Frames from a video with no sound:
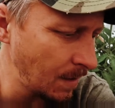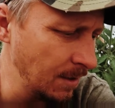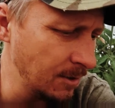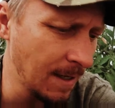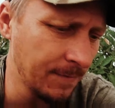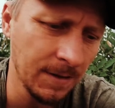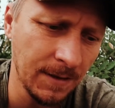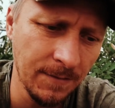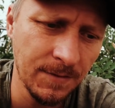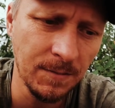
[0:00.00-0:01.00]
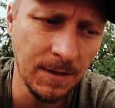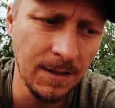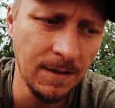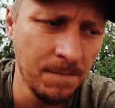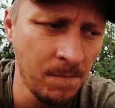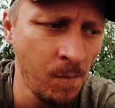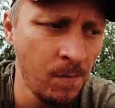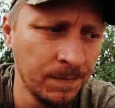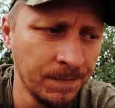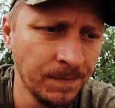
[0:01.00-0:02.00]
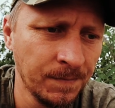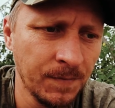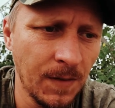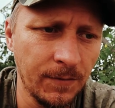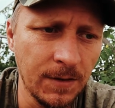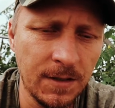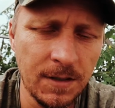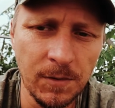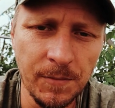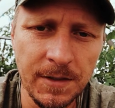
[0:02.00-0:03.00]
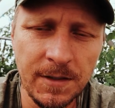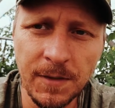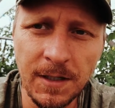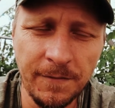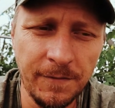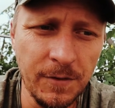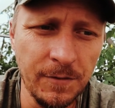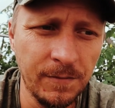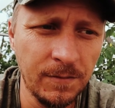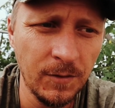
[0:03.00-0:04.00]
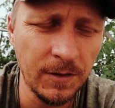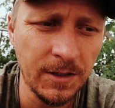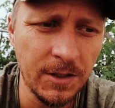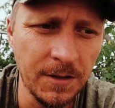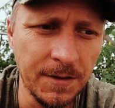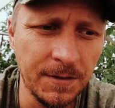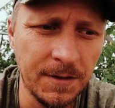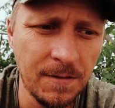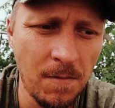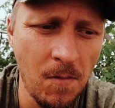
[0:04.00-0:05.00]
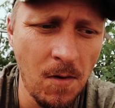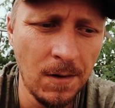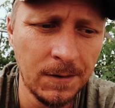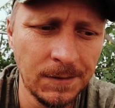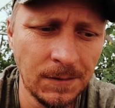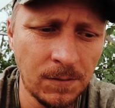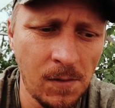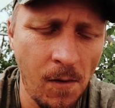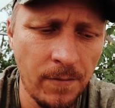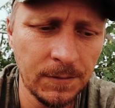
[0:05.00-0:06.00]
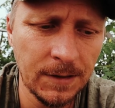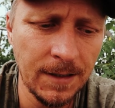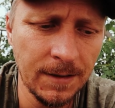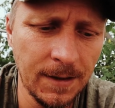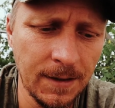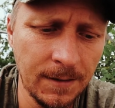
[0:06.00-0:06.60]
usually have to give some kind of, you have to supplement some kind of food with the chickens. And,